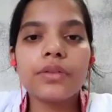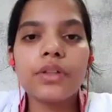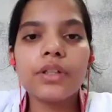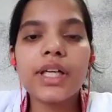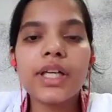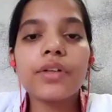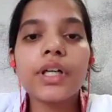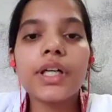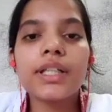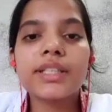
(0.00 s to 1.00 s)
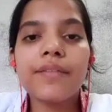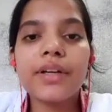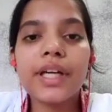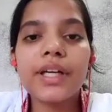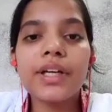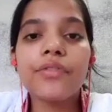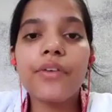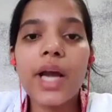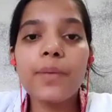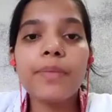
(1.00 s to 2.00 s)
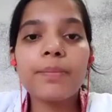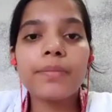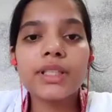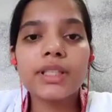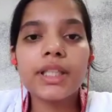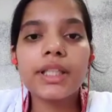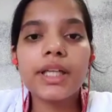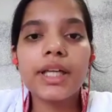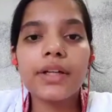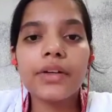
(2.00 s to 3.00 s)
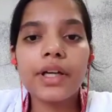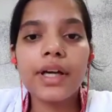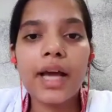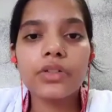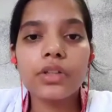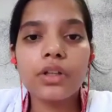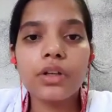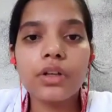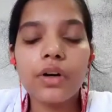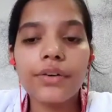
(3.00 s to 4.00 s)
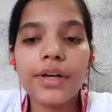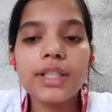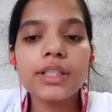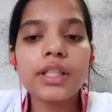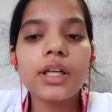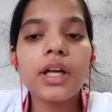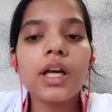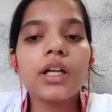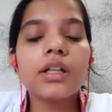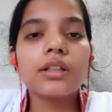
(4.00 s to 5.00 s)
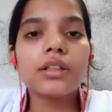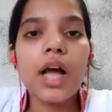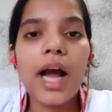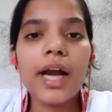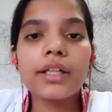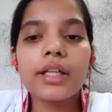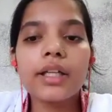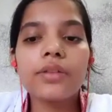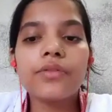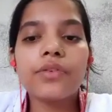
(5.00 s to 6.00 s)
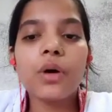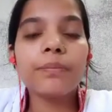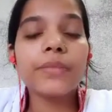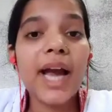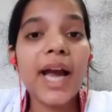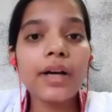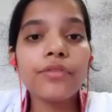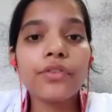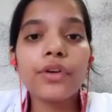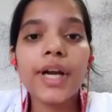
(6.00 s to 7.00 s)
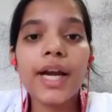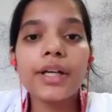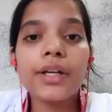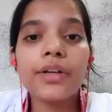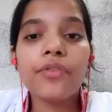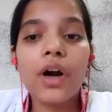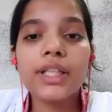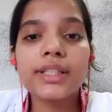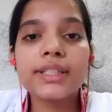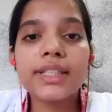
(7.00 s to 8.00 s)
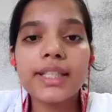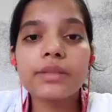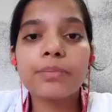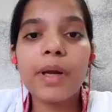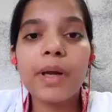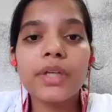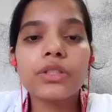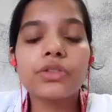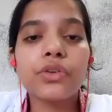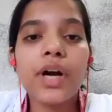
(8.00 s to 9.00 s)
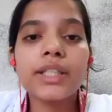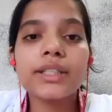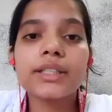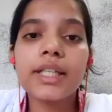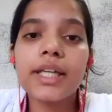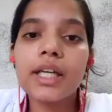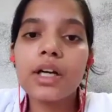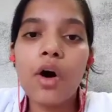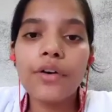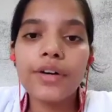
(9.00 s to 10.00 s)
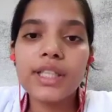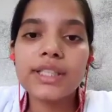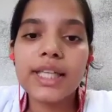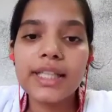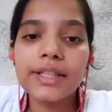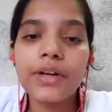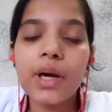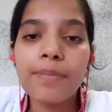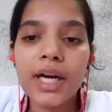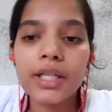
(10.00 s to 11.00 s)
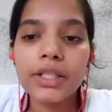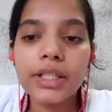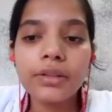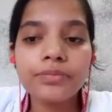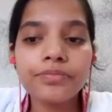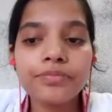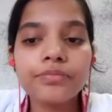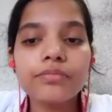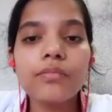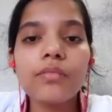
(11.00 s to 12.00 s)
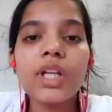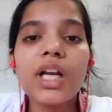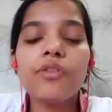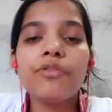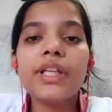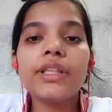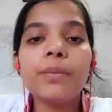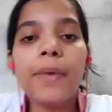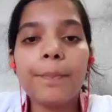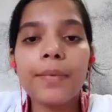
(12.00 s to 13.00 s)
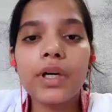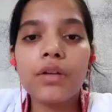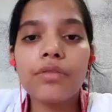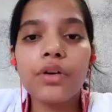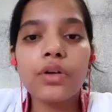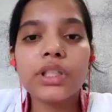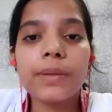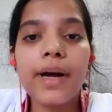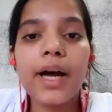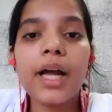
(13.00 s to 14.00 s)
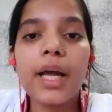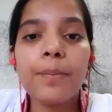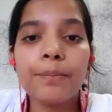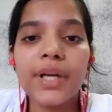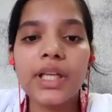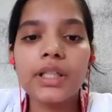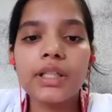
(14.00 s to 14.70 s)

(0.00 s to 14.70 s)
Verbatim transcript: There were uh, 705 members in the International Congress and uh, from that 446 members joins the Congress Indira party with the member of Lok Sabha uh, MP.